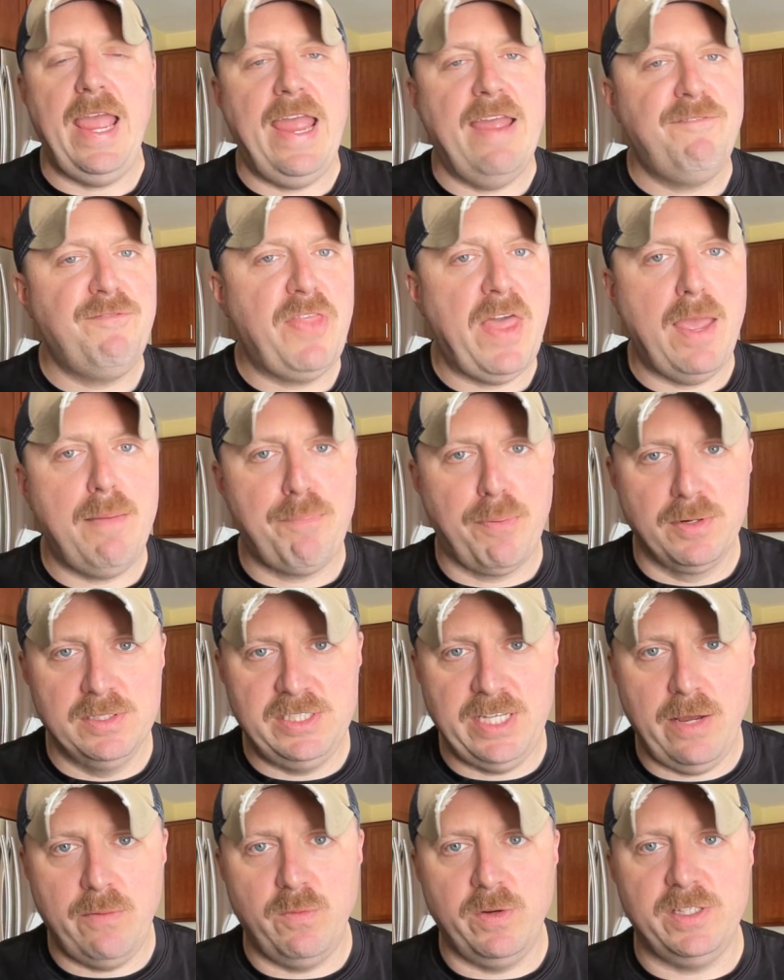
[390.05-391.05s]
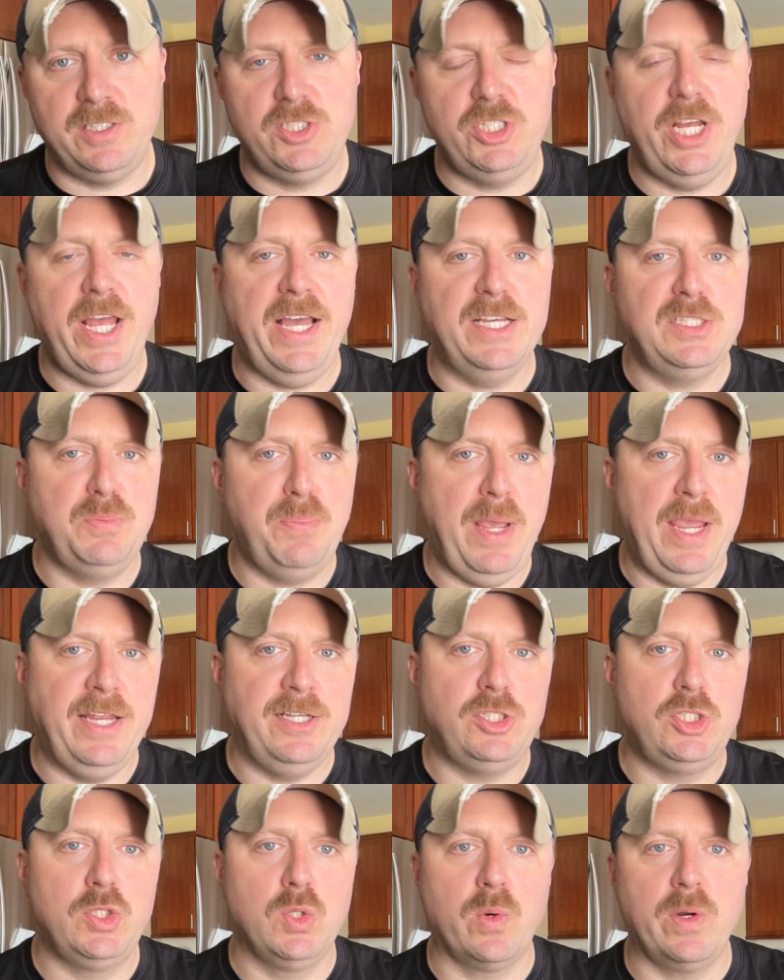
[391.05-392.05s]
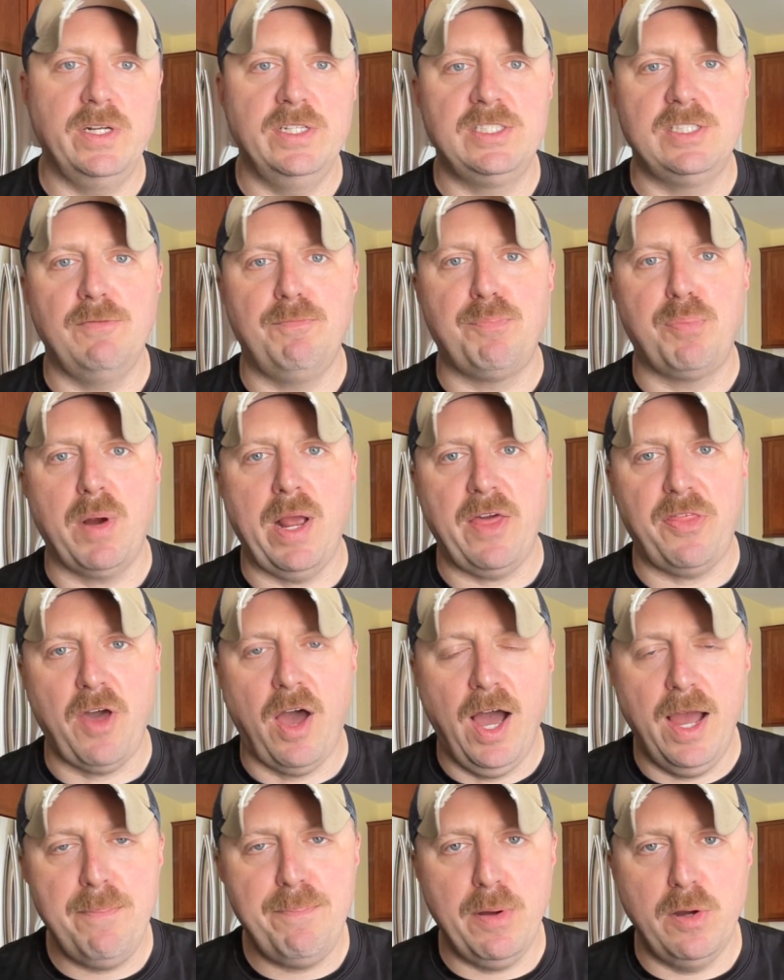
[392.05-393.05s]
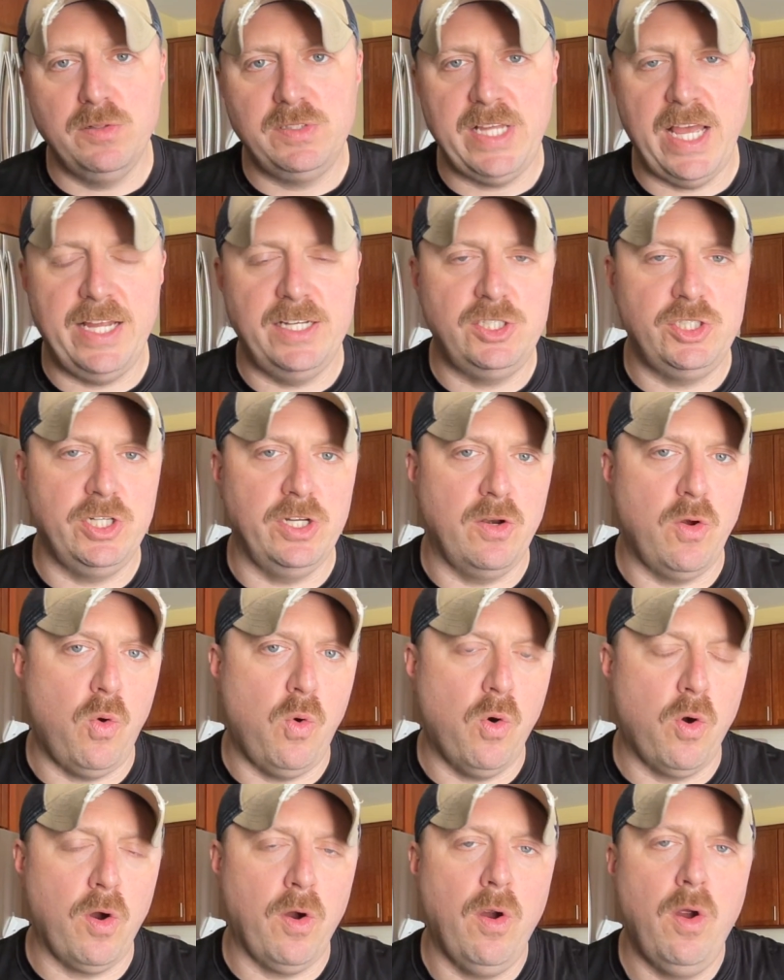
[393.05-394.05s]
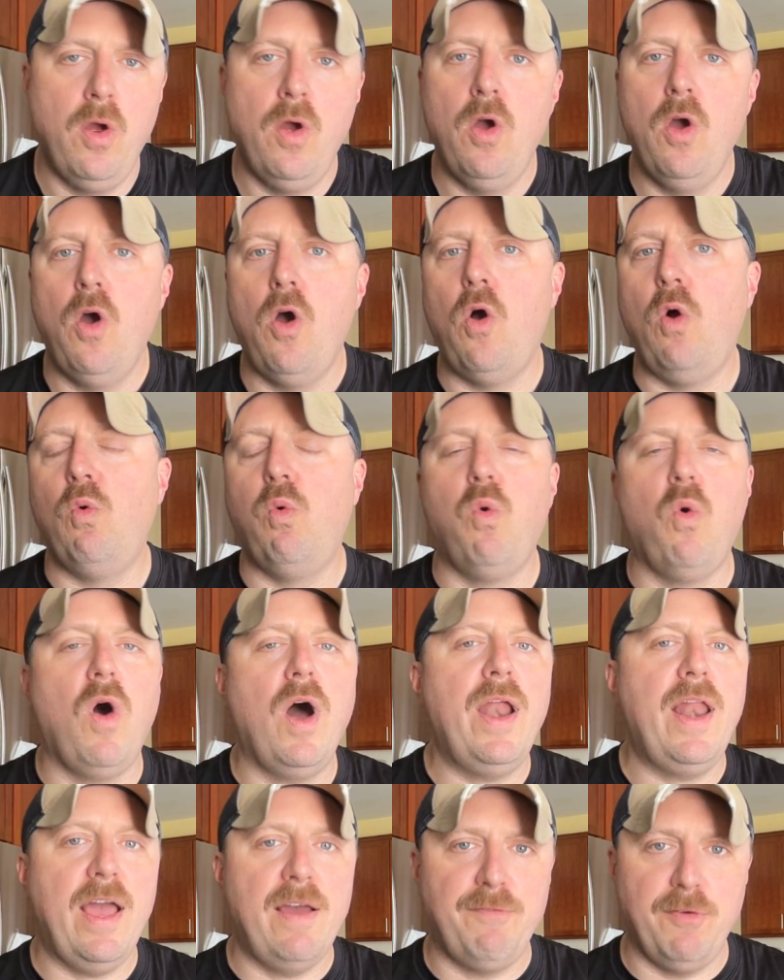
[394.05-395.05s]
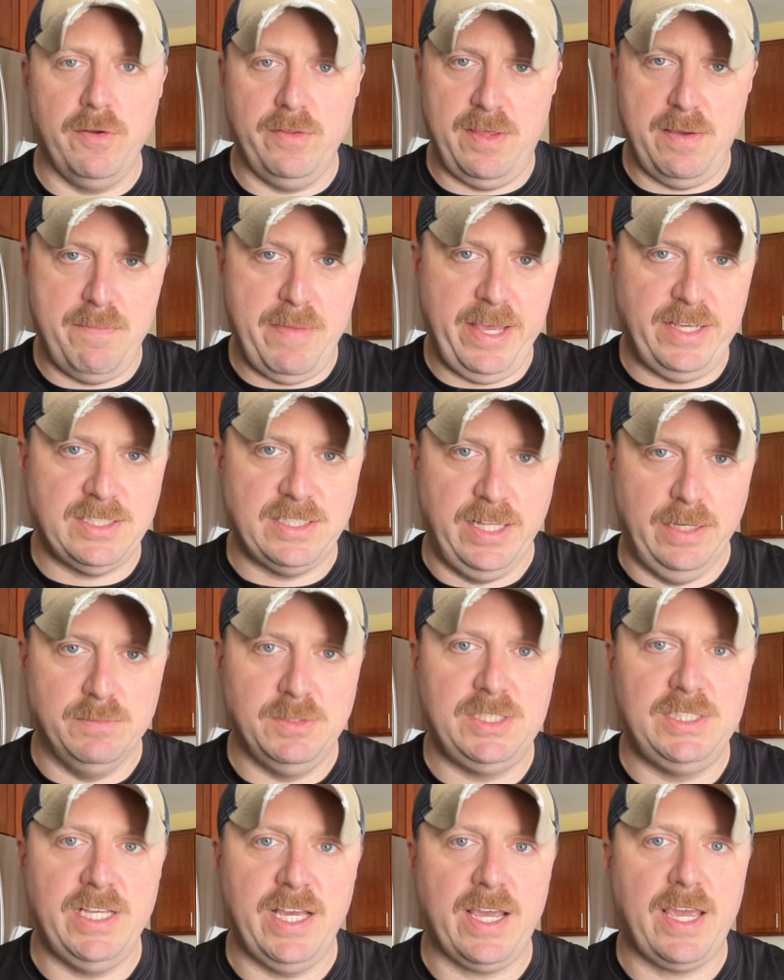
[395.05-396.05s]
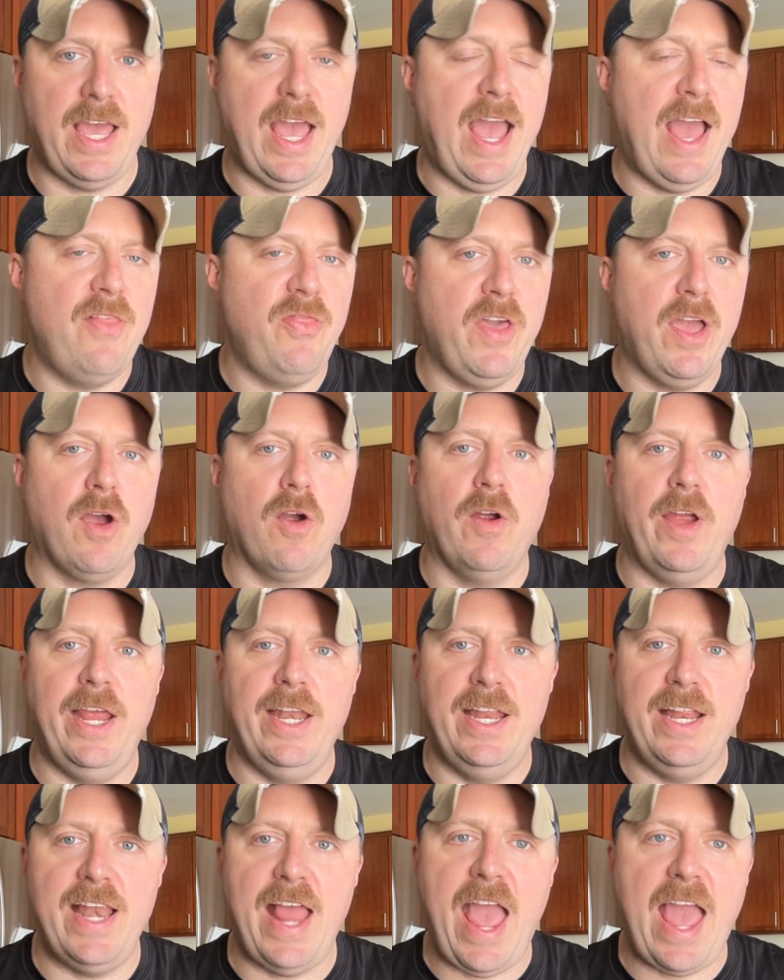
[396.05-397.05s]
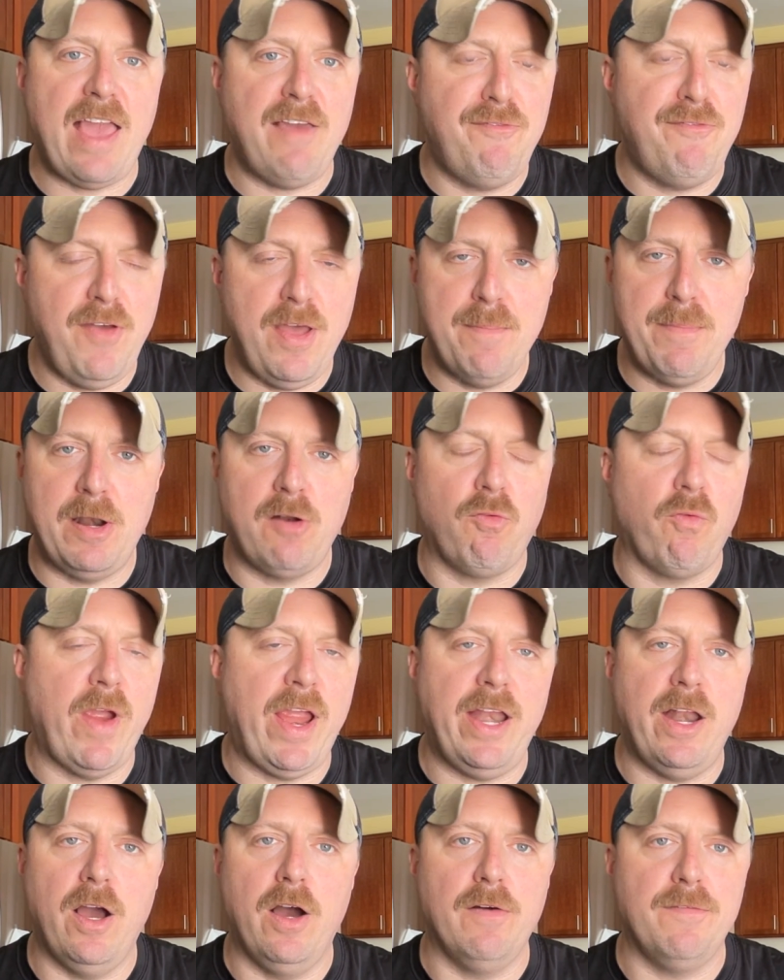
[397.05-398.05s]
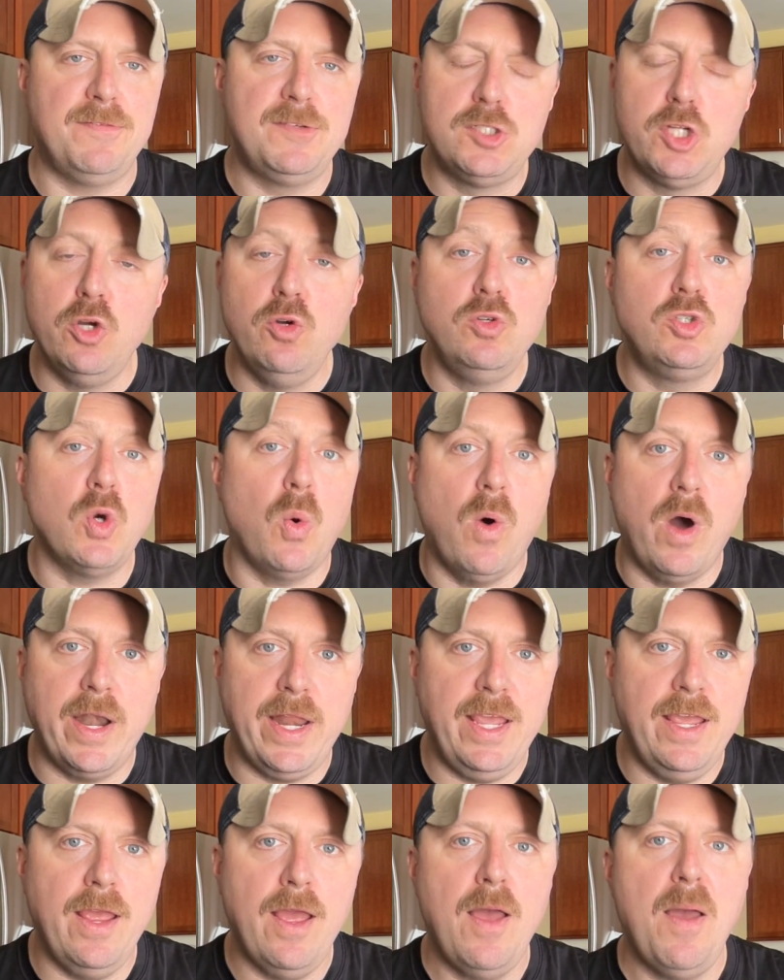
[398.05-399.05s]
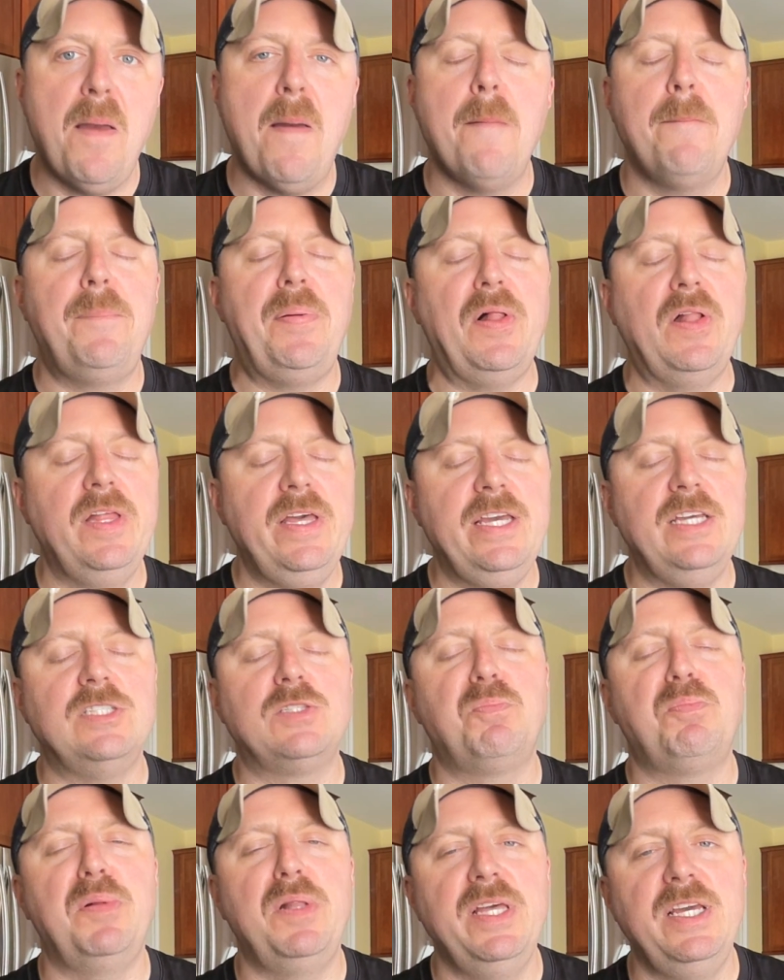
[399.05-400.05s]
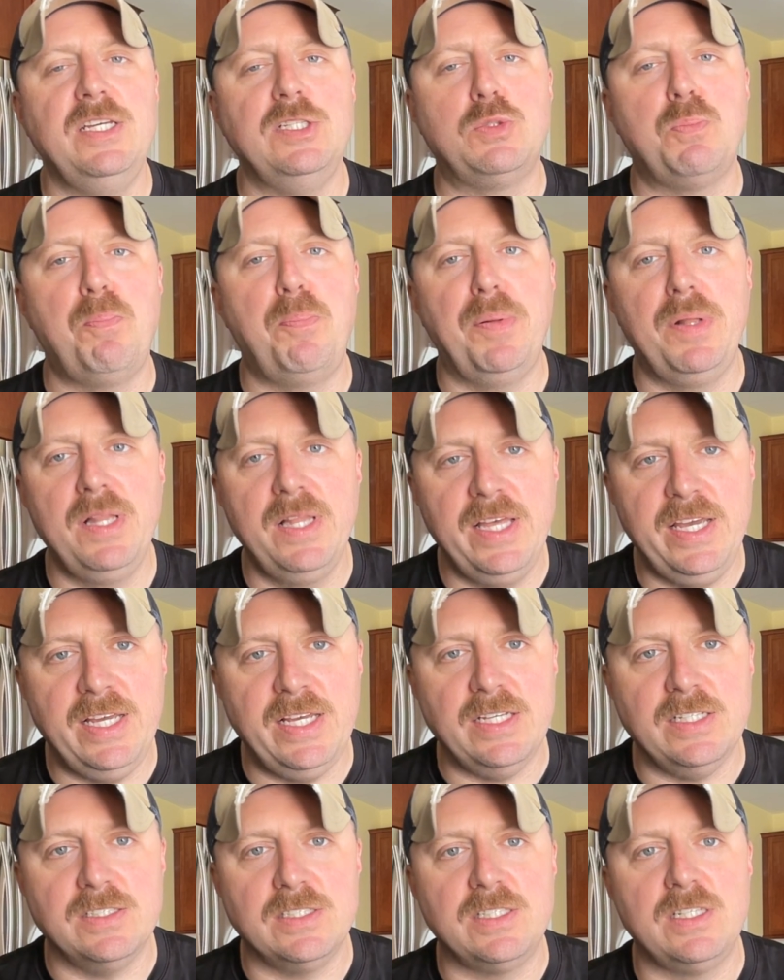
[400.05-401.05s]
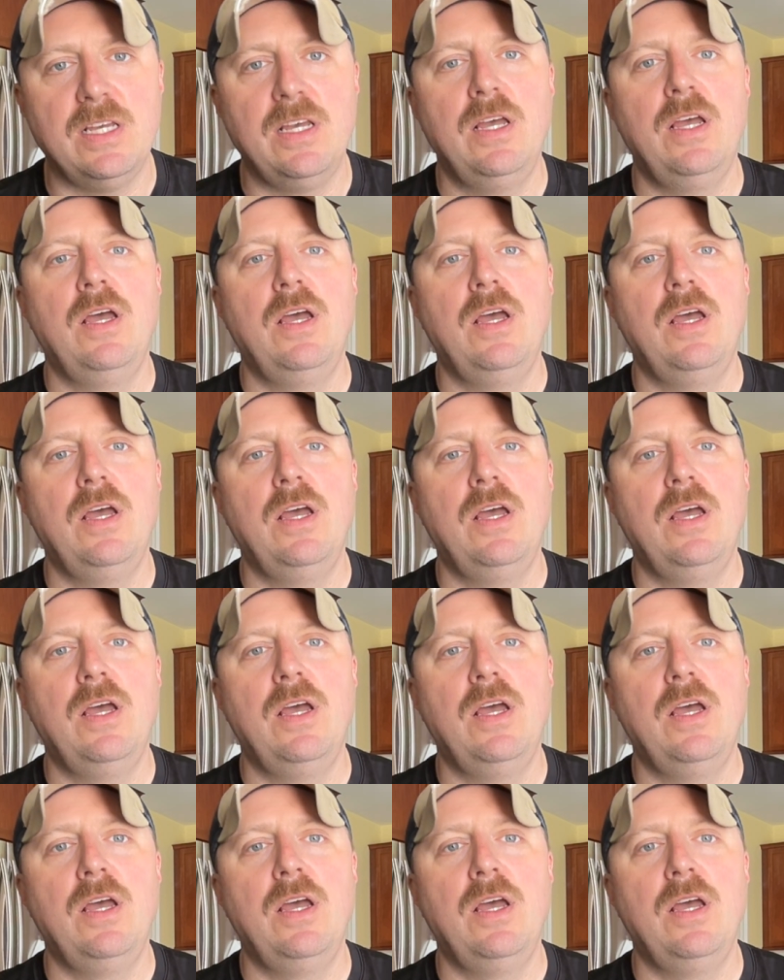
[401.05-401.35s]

If they present with chest pain, shortness of breath, hypotension, or whatever that makes them sick, and they are in an AFib at a rate of 220, please, please, please